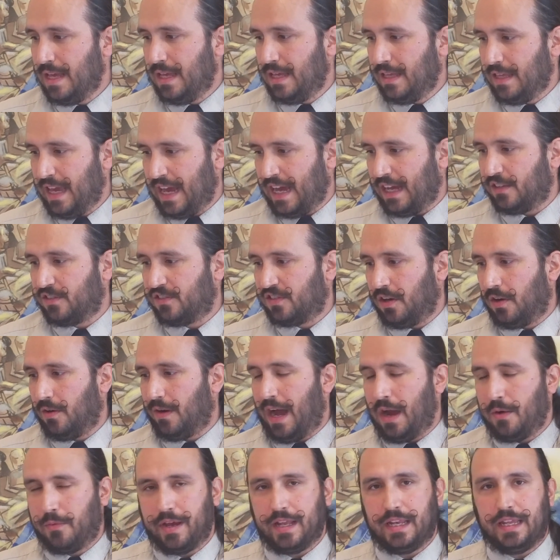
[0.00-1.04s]
yeah, so
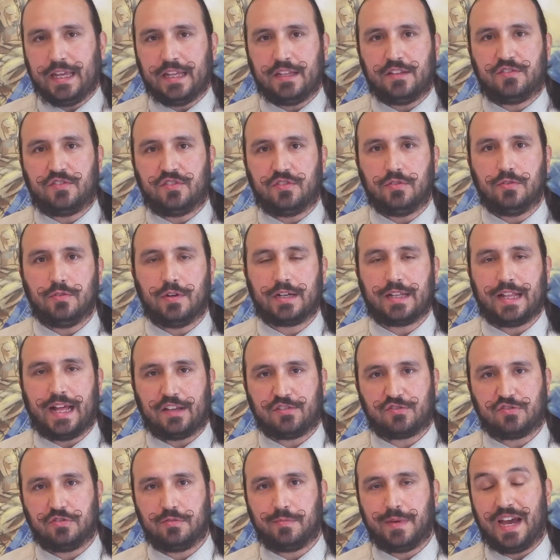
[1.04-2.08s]
I went into a
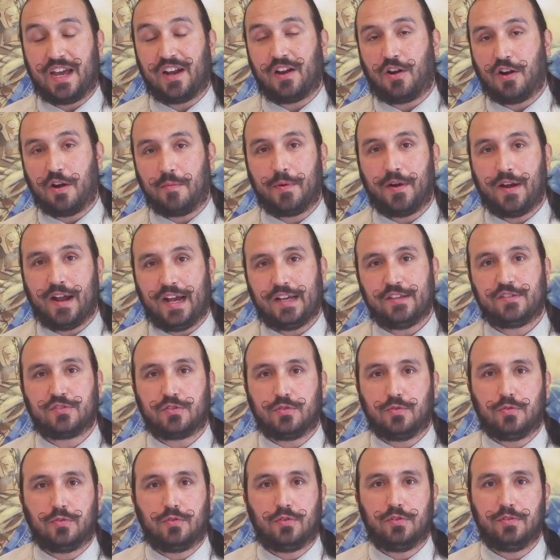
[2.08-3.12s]
classroom at Harbor High
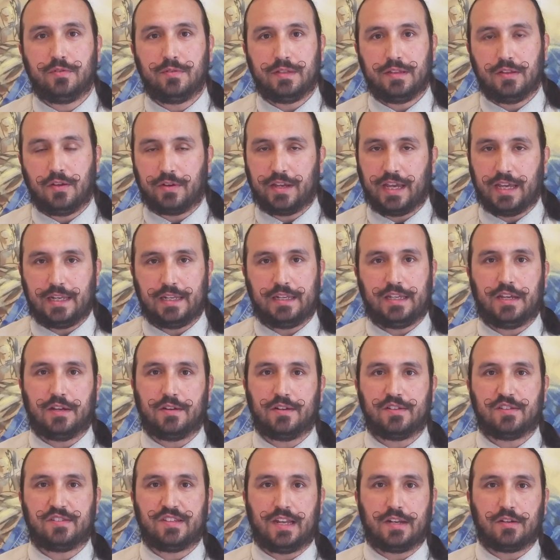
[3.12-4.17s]
School, located here
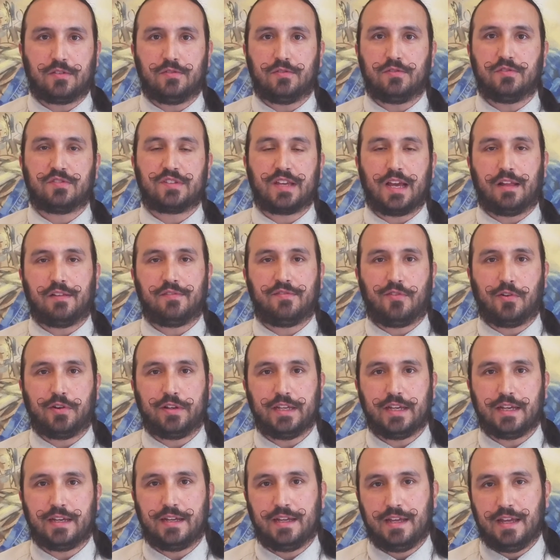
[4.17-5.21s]
in Santa Cruz,
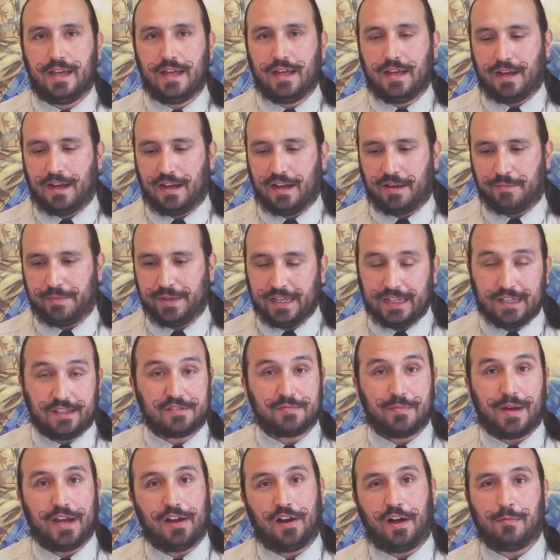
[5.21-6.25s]
California. It is
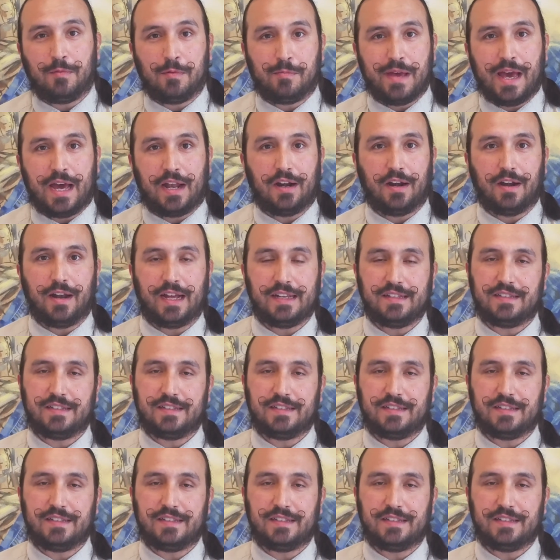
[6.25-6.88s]
my alma mater. I